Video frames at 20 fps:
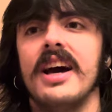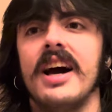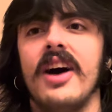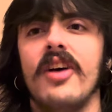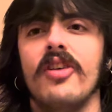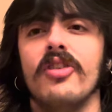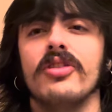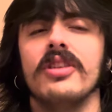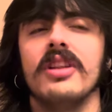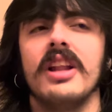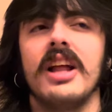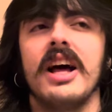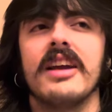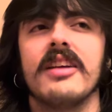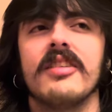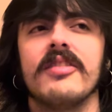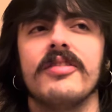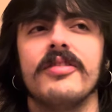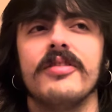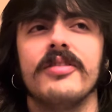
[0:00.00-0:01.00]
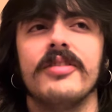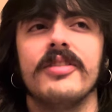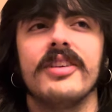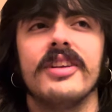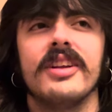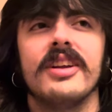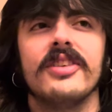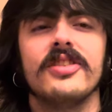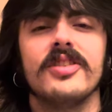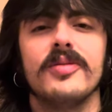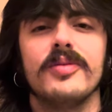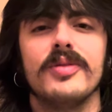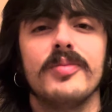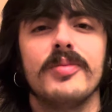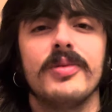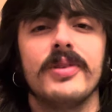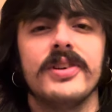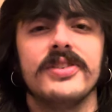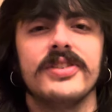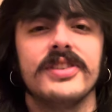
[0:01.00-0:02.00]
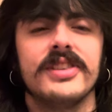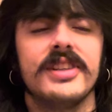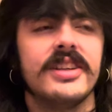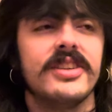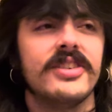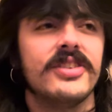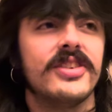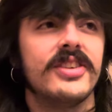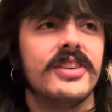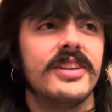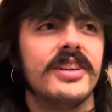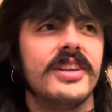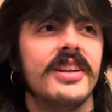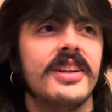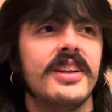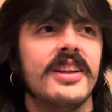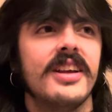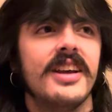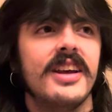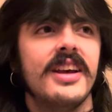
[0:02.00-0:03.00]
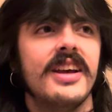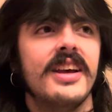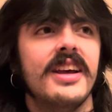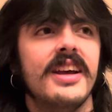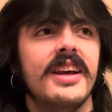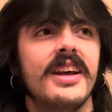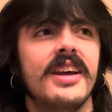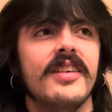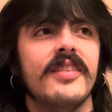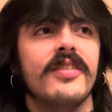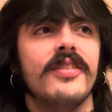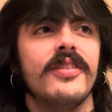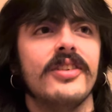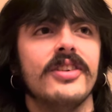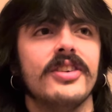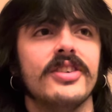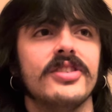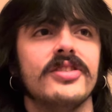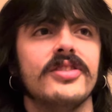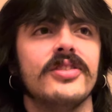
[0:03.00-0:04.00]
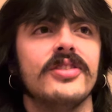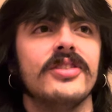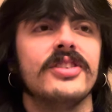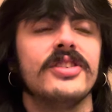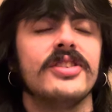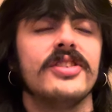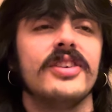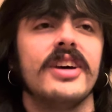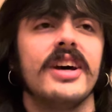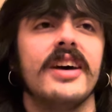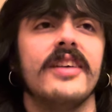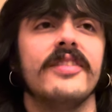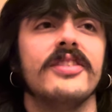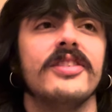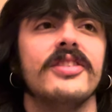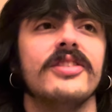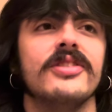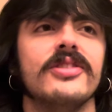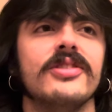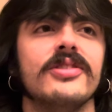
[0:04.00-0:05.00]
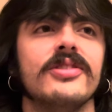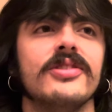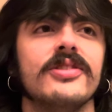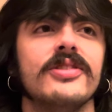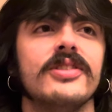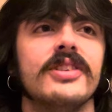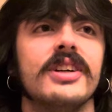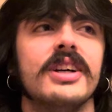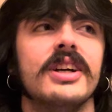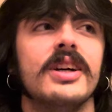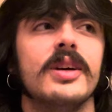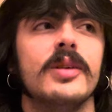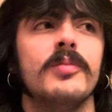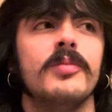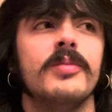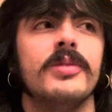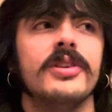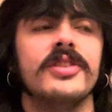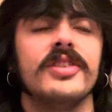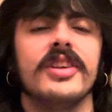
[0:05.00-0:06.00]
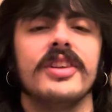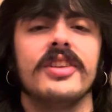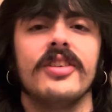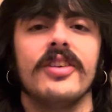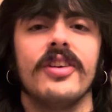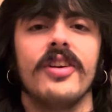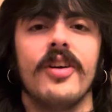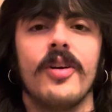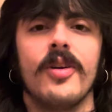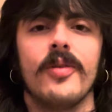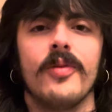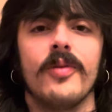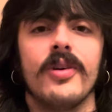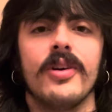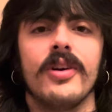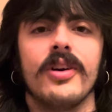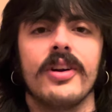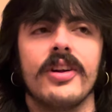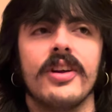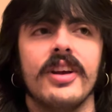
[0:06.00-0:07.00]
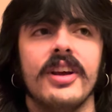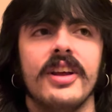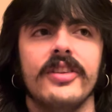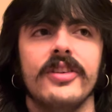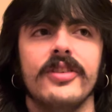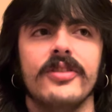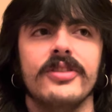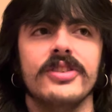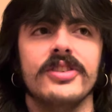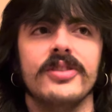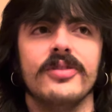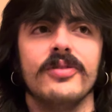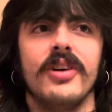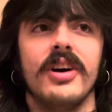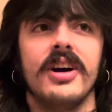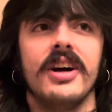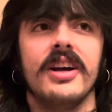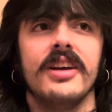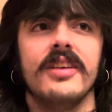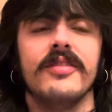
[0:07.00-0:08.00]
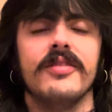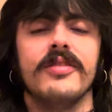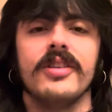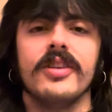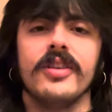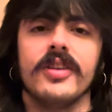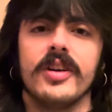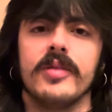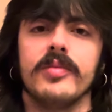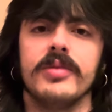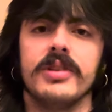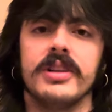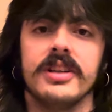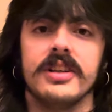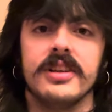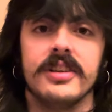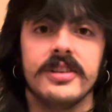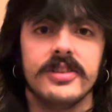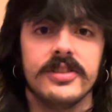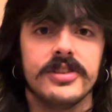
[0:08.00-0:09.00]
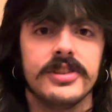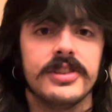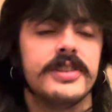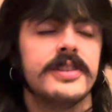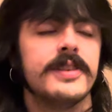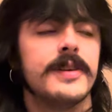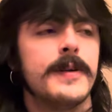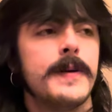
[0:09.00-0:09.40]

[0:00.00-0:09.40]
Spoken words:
I would like for there to be a presentation and for the students to have to present their artwork and the reason why in front of everybody else.